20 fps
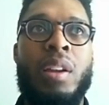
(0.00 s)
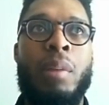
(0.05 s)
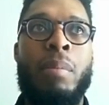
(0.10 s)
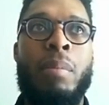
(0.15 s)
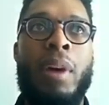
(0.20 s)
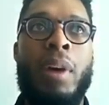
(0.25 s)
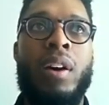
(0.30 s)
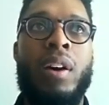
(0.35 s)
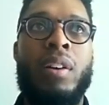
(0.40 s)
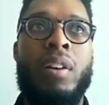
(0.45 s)

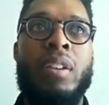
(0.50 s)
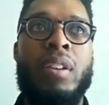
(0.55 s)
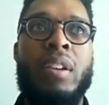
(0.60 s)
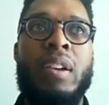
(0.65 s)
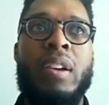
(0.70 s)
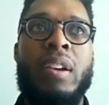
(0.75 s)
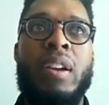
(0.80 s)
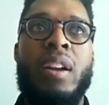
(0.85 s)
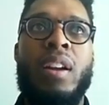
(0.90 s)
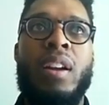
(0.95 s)
about,
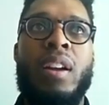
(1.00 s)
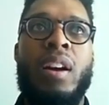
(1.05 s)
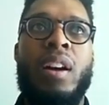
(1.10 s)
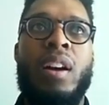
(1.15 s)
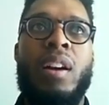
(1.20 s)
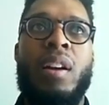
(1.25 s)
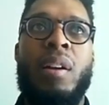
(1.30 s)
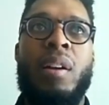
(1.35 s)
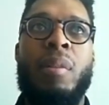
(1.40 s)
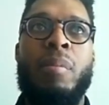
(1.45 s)

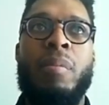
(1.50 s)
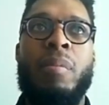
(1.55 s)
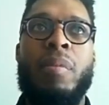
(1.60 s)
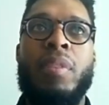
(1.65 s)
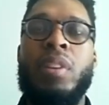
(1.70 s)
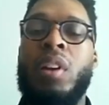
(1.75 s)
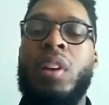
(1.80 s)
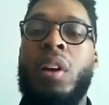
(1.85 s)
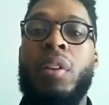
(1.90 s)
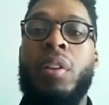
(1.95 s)

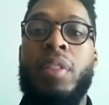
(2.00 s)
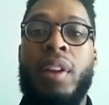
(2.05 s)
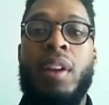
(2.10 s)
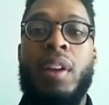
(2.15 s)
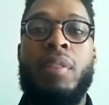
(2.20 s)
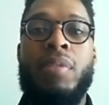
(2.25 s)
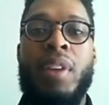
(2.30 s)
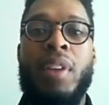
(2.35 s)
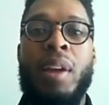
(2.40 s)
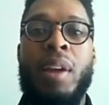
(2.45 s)
you know,
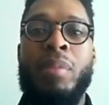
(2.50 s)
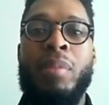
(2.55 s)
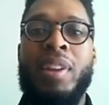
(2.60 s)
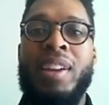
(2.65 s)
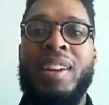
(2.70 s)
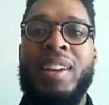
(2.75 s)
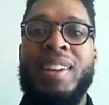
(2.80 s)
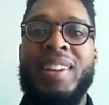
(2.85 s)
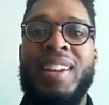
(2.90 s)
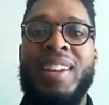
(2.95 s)
their
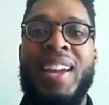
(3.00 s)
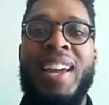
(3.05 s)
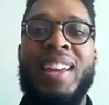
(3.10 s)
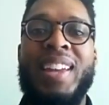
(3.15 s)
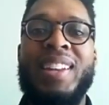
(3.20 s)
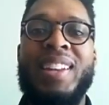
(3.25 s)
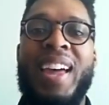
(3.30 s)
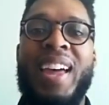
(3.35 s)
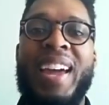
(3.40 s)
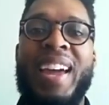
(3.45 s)
family.
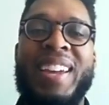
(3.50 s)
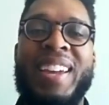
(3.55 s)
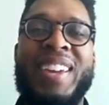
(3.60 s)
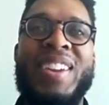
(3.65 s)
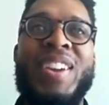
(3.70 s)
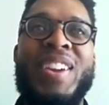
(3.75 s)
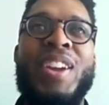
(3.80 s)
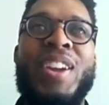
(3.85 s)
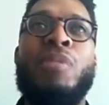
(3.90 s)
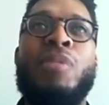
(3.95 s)
And
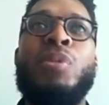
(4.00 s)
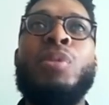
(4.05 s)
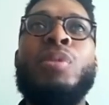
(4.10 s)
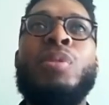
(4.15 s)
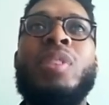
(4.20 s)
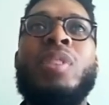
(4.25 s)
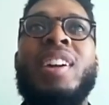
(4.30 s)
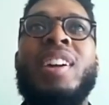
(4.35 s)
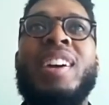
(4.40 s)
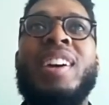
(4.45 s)
like, if you
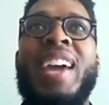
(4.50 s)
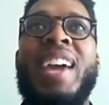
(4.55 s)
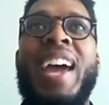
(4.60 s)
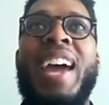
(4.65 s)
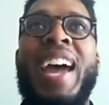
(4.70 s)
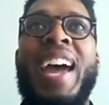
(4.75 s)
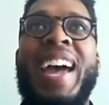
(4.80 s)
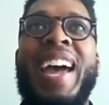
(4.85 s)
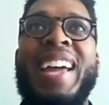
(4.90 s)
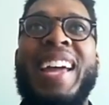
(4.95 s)
look
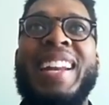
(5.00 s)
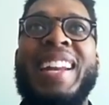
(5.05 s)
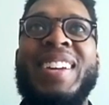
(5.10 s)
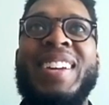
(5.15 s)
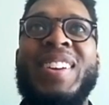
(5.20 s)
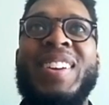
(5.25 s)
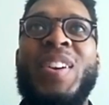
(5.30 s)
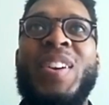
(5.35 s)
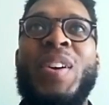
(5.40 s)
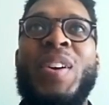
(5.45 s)

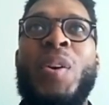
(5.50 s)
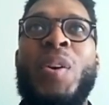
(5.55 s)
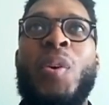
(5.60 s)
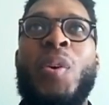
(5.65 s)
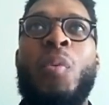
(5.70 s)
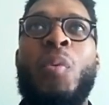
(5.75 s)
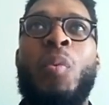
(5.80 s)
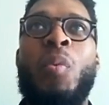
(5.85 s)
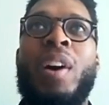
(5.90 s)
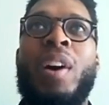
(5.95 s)
at
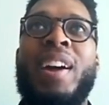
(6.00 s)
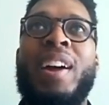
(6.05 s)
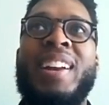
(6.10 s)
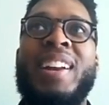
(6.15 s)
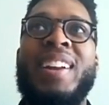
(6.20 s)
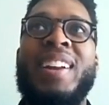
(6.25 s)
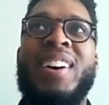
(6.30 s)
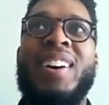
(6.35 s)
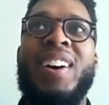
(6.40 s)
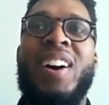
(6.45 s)

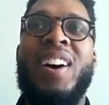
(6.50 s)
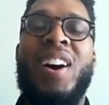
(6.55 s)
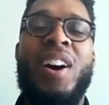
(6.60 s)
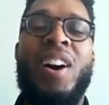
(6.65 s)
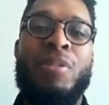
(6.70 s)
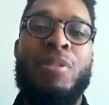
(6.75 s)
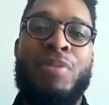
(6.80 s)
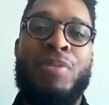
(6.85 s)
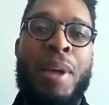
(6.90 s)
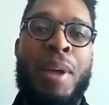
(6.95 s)
what
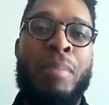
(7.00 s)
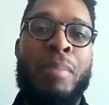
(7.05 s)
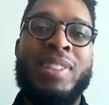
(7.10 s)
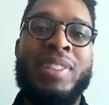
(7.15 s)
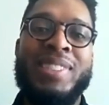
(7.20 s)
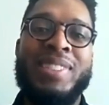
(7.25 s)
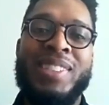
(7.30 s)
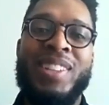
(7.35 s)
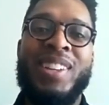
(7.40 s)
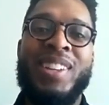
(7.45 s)
our
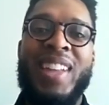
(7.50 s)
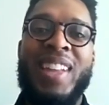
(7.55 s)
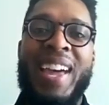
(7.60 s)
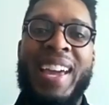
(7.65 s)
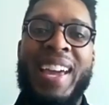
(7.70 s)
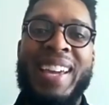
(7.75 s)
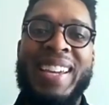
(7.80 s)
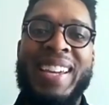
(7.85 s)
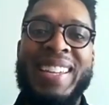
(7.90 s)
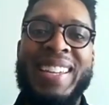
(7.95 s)
families look
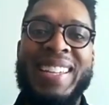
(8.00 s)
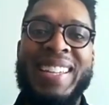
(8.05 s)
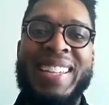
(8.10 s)
like